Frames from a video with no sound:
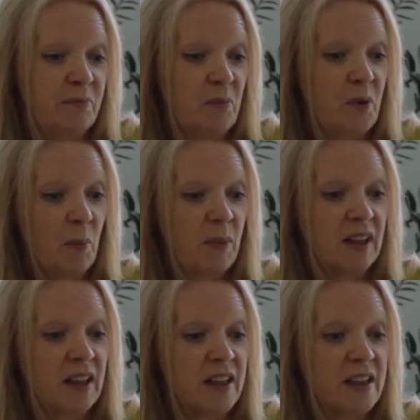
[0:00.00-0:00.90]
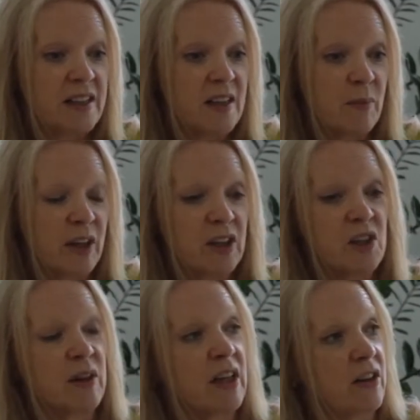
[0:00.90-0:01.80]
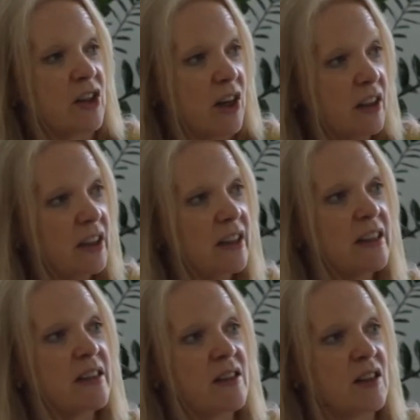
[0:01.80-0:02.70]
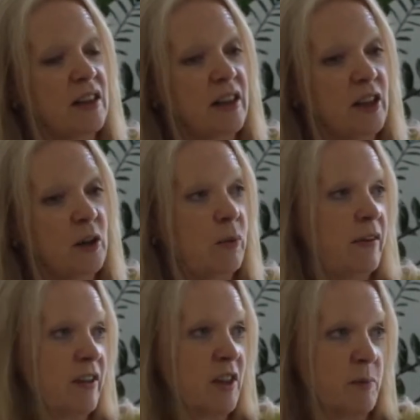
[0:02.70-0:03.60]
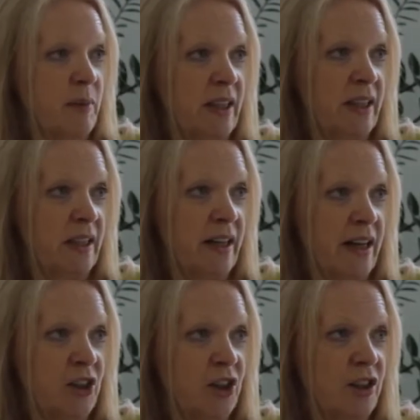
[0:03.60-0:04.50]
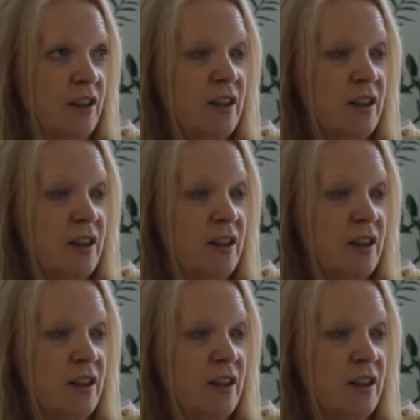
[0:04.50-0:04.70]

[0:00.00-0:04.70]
proper learners and we're going to encourage our learners to learn, we've got to be leading edge.